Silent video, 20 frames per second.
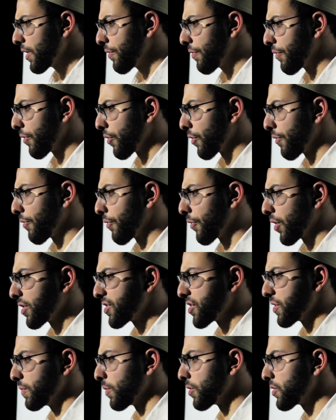for, for
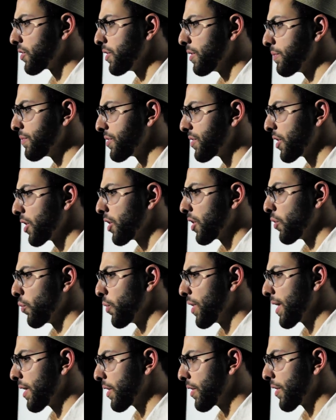us as Muslims,
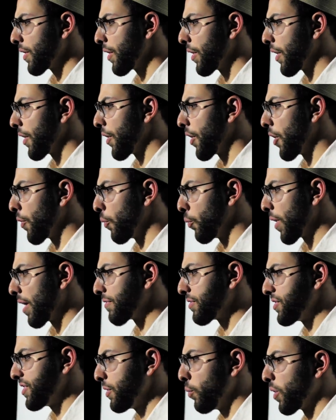we, we
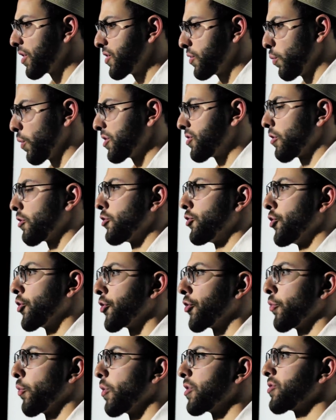have to see what's, what's our
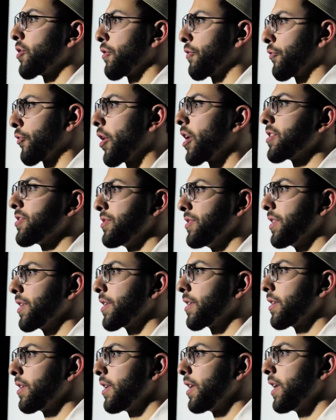sugar, what's our
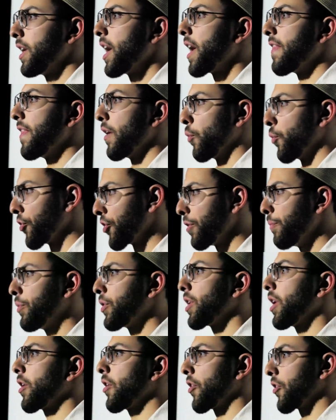frosting that we're going to
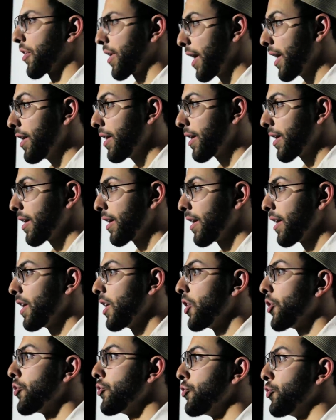put on our cake
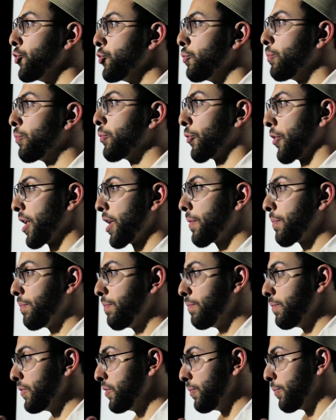to bring,
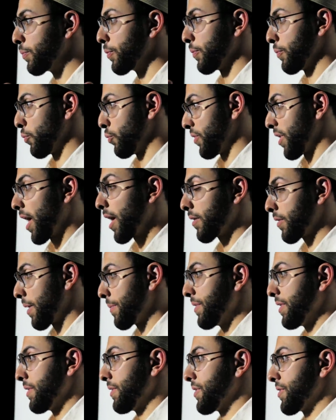not,
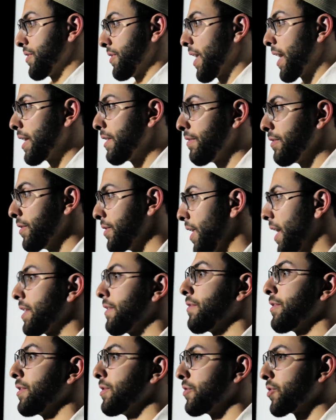I mean, not even,
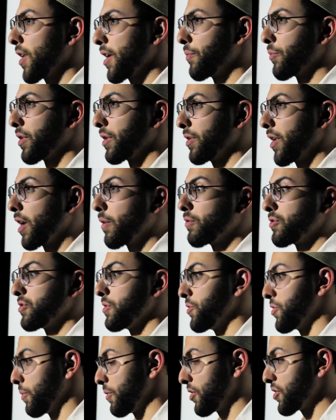not even try and bring
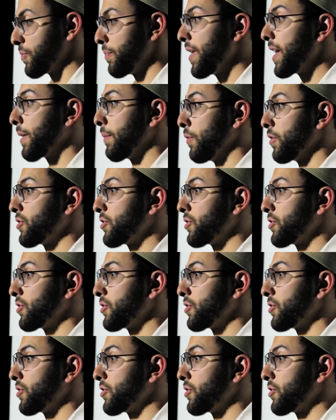non-Muslims, but just make